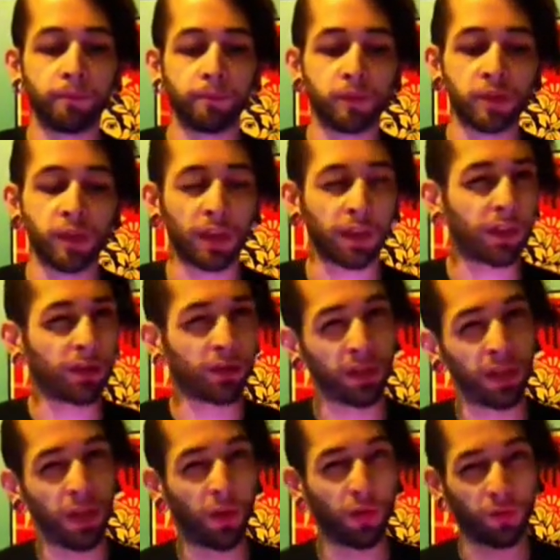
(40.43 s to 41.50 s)
technically
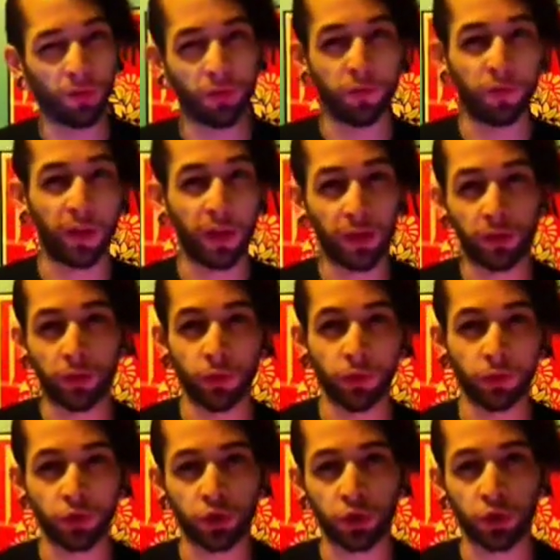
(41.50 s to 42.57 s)
however vague
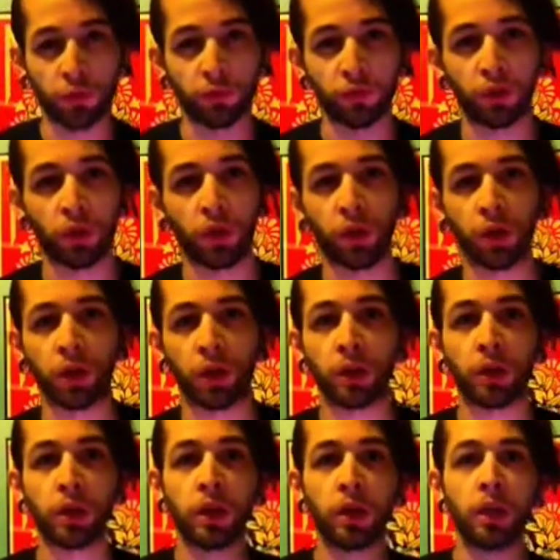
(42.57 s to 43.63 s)
those terms are,
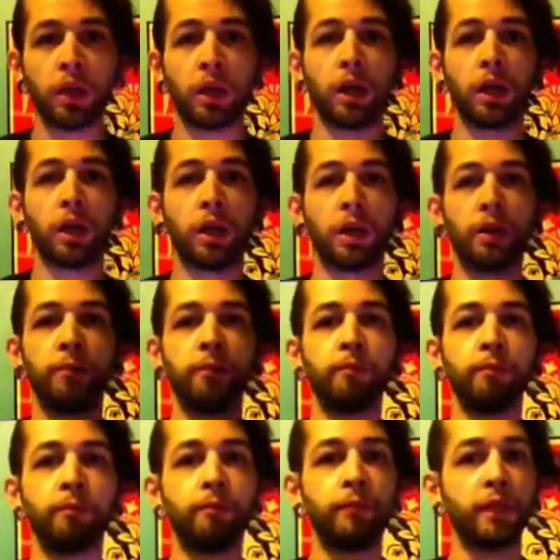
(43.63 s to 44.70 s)

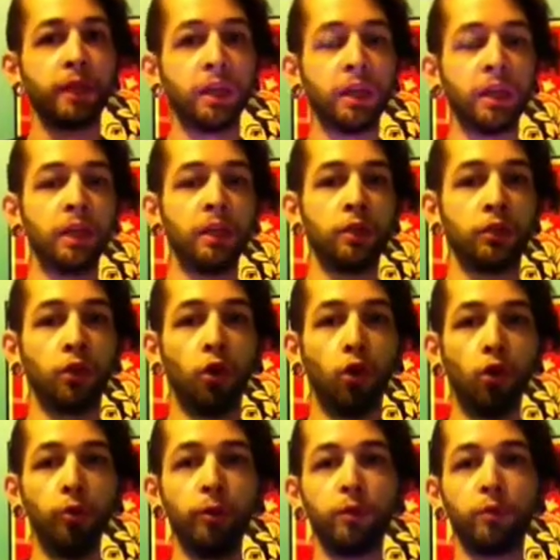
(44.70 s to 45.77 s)
the
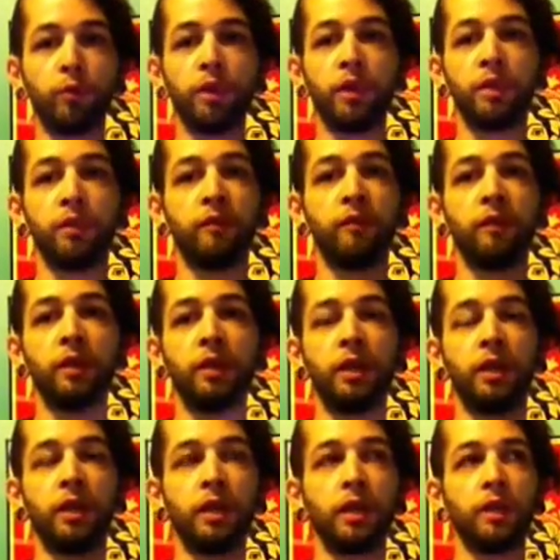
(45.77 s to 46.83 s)
Coleman weave
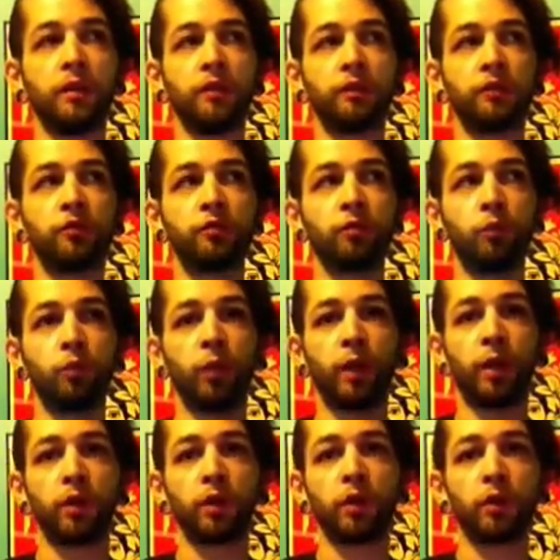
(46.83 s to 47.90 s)
is
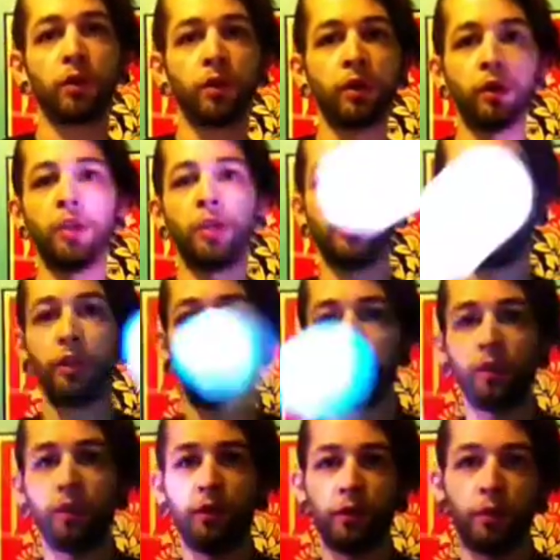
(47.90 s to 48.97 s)
where
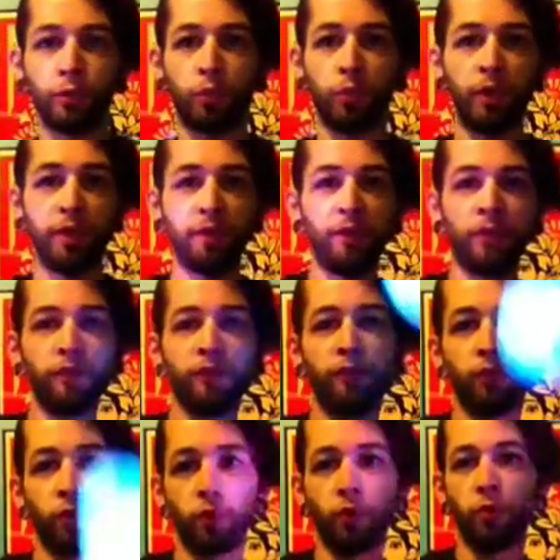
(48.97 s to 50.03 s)
you're weaving
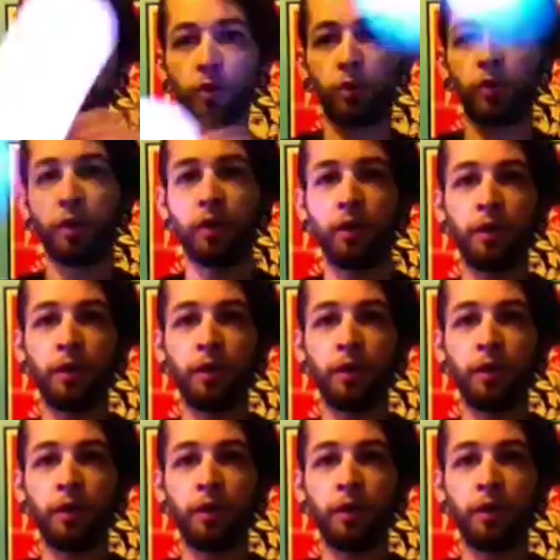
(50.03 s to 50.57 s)
forward